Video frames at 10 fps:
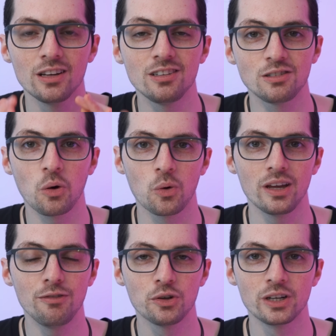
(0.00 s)
So
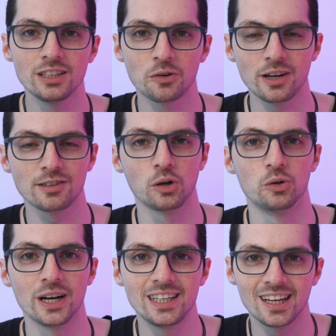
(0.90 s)
if you're interested
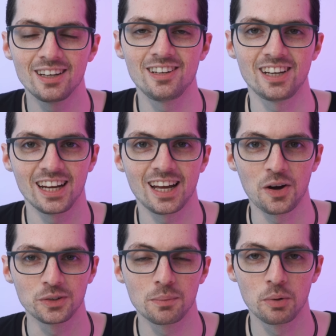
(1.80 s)
already, then check
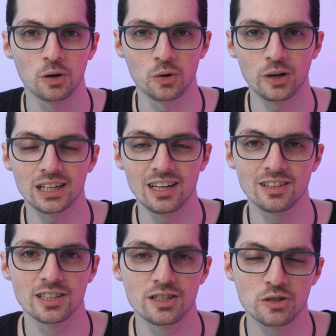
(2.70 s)
out the product links
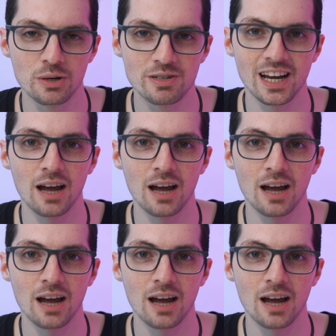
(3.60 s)
in the description.